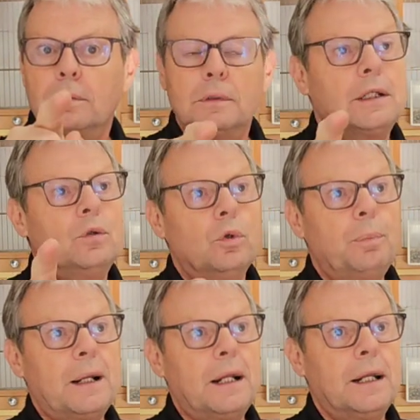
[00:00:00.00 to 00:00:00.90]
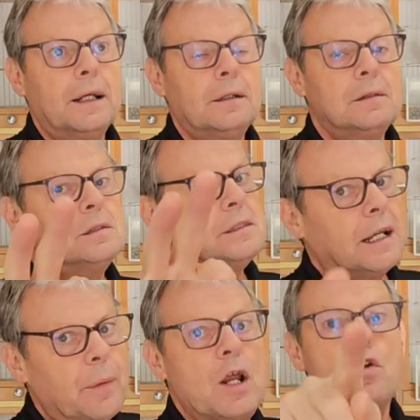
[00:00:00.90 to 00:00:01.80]
Did Noel put in there?
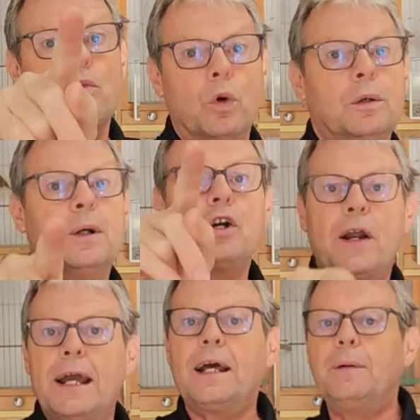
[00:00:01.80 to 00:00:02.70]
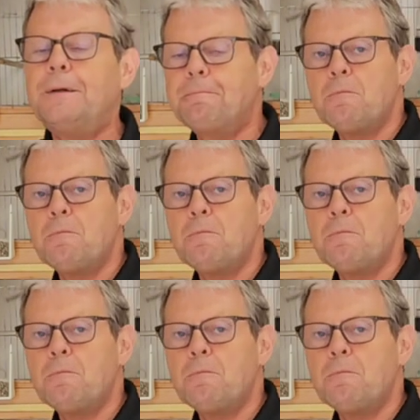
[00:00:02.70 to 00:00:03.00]
Anyway, William and Greg anyway.